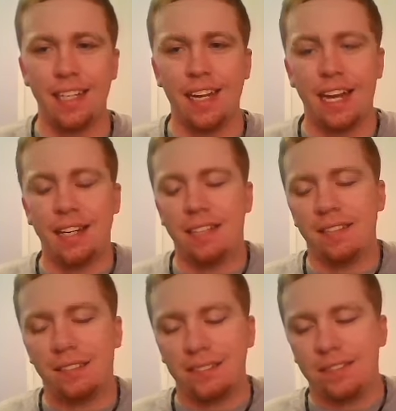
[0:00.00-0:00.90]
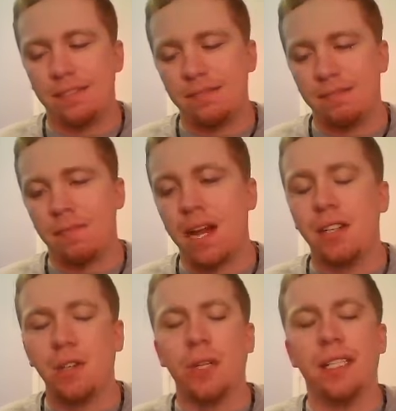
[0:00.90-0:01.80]
I'm
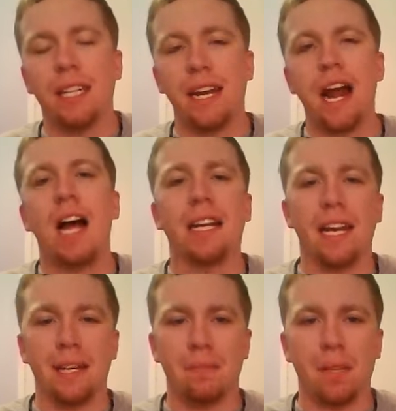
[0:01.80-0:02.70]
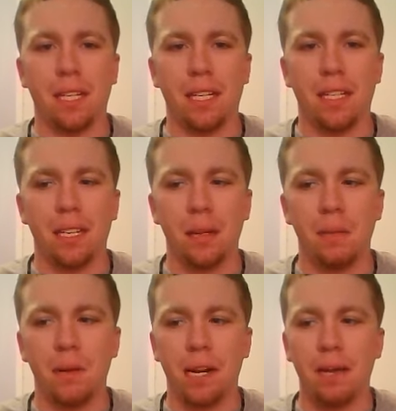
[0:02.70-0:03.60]
not doing it to knock anybody,
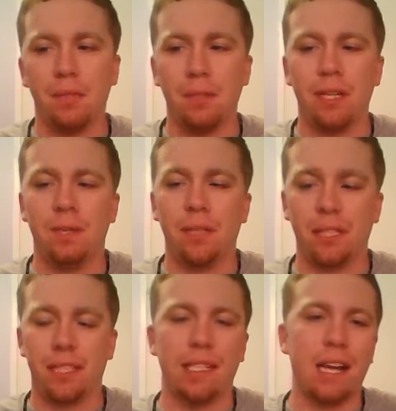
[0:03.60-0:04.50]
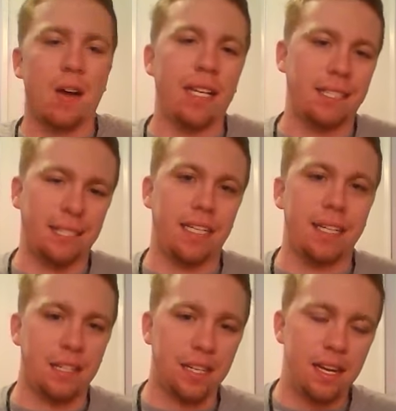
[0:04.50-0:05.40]
but I'm doing it because that's how I see
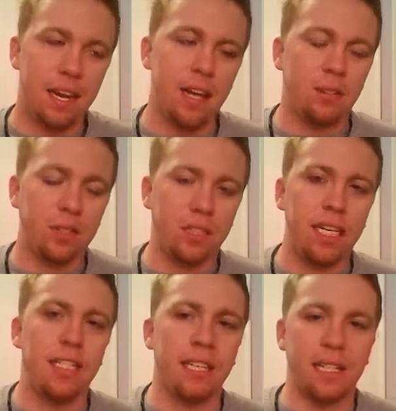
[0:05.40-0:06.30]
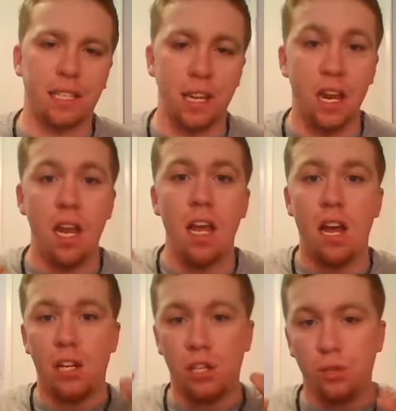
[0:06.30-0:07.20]
it. I don't see us as a
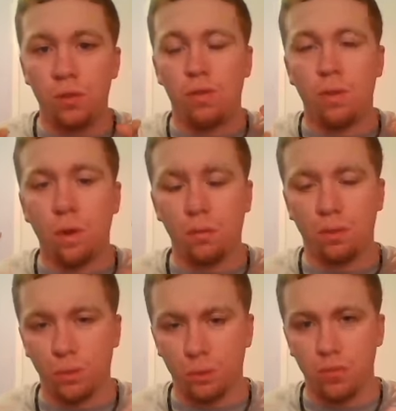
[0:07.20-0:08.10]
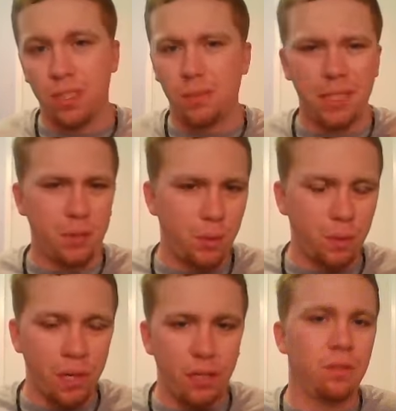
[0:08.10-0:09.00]
uniform group just because we
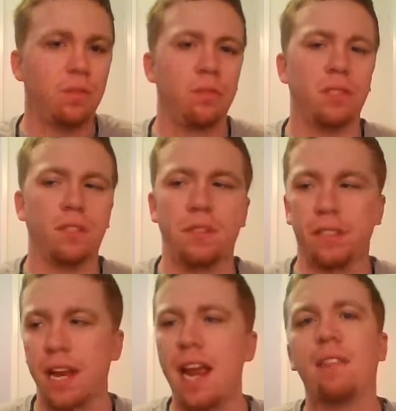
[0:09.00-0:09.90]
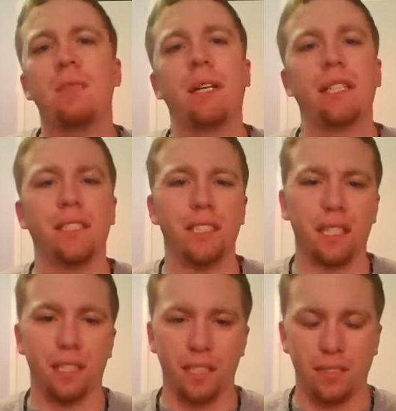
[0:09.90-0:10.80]
wear uniforms on the field. Everybody's
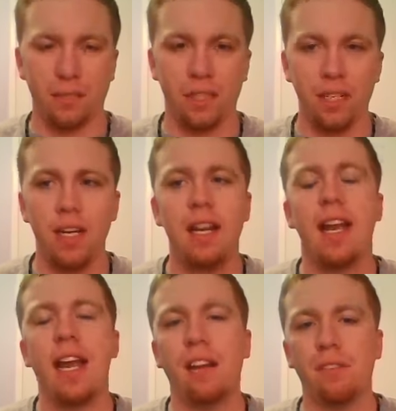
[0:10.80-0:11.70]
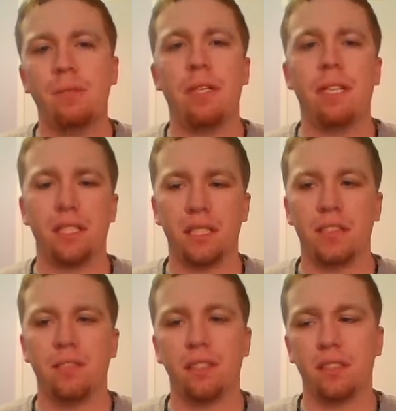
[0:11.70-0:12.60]
stick is different. Everybody is
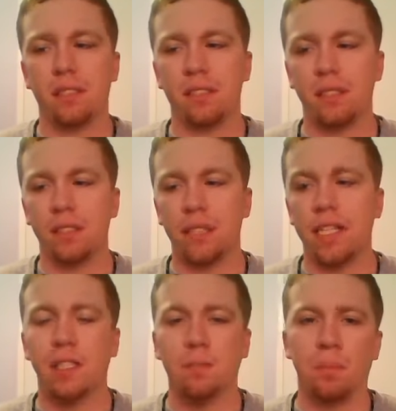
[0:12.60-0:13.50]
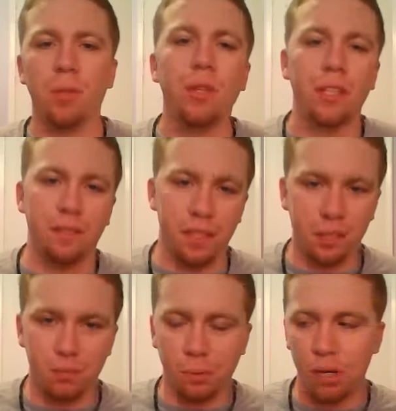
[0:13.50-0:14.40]
different. That's the beauty of this
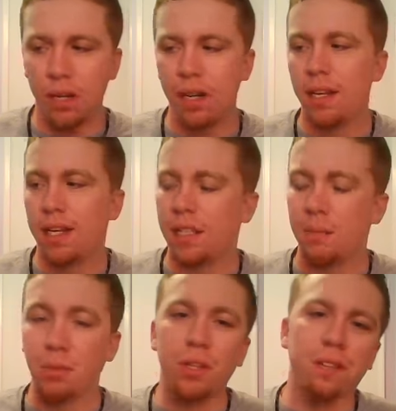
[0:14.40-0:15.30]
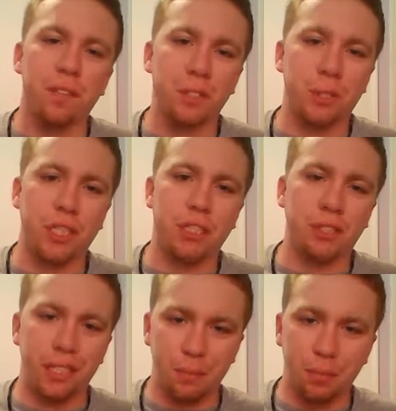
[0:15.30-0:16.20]
sport. That's the beauty of the
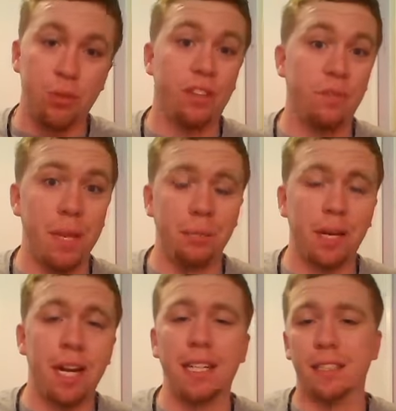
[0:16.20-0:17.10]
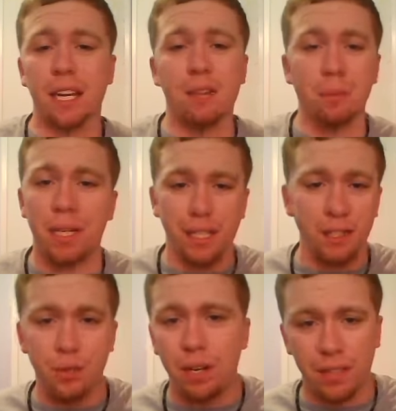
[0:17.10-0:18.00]
traditional. That's the beauty of mesh pockets. Everybody can
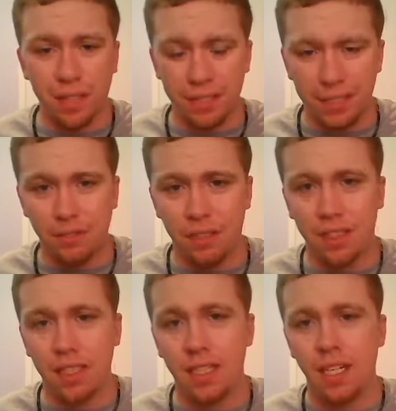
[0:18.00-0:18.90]
do everything differently.